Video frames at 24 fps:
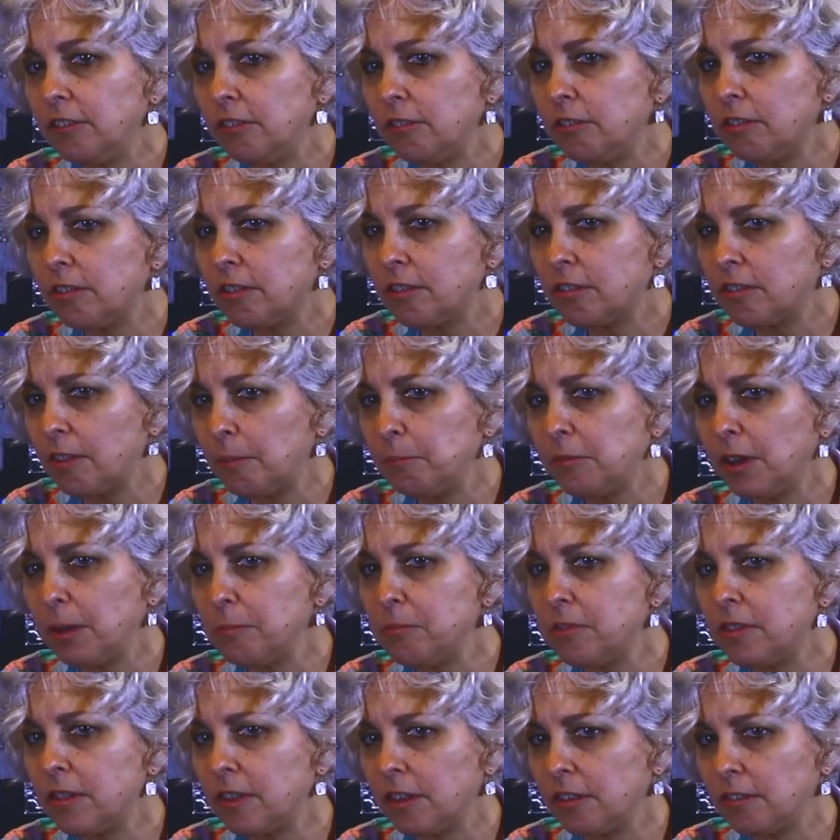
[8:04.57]
and you
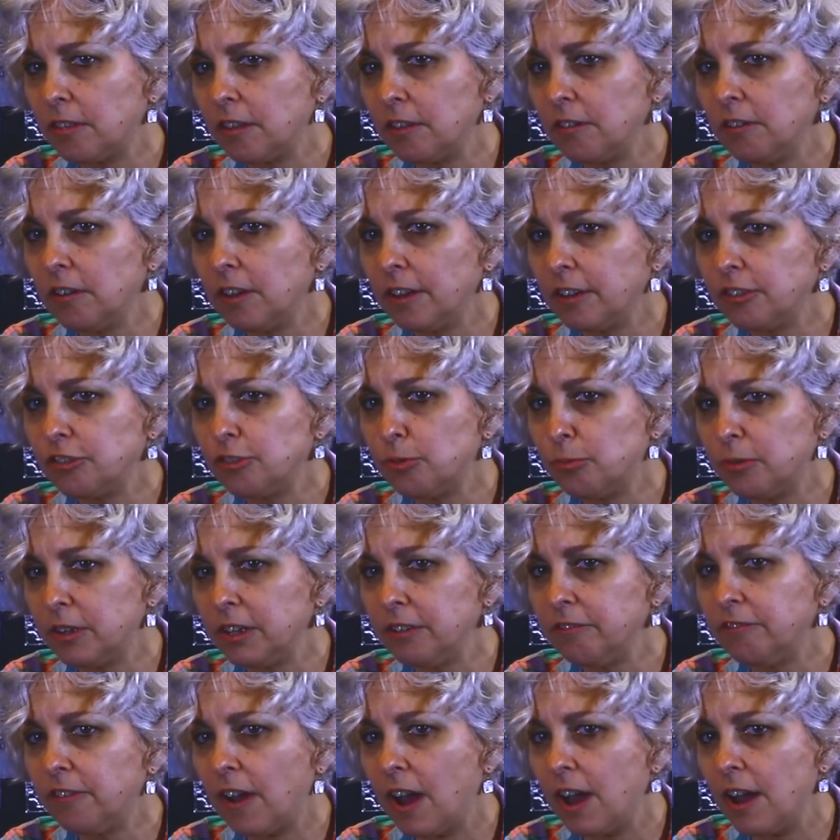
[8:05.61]
sometimes think that you're like
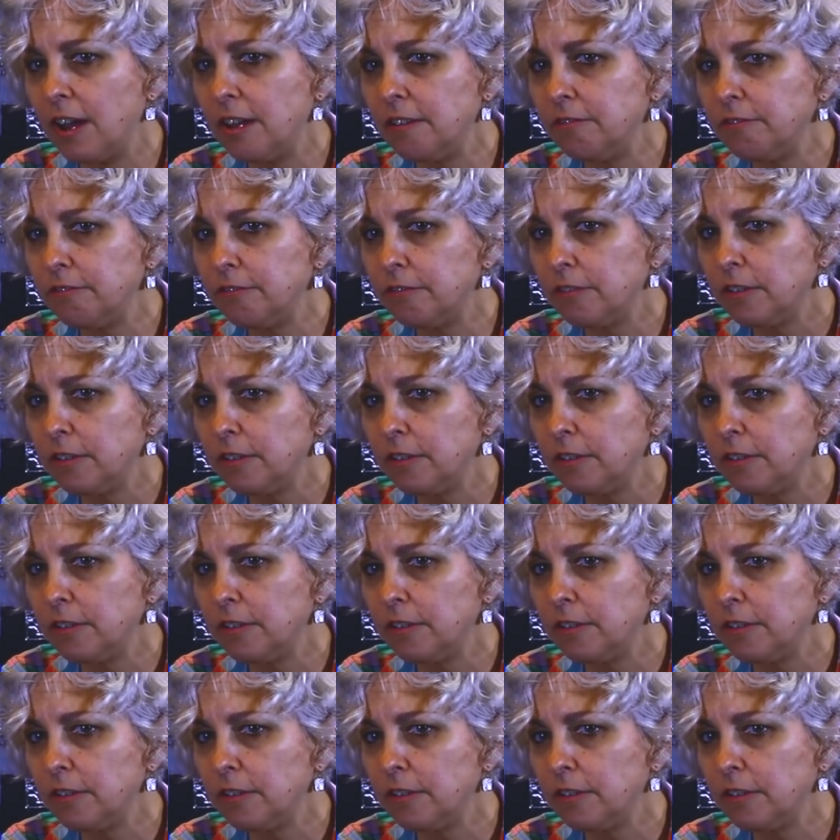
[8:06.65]
25.